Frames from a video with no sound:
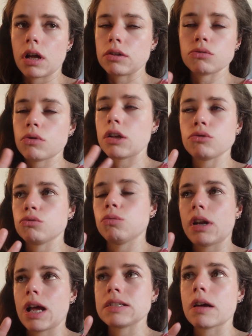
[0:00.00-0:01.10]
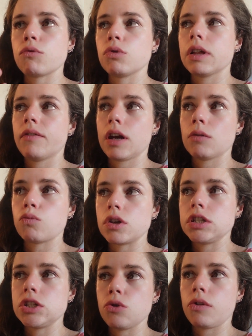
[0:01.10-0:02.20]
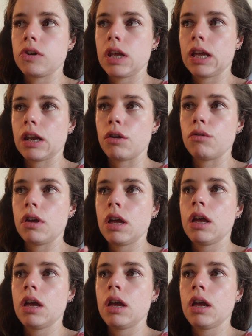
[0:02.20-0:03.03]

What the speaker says: I don't know what it is. I've only ever had one tooth taken out.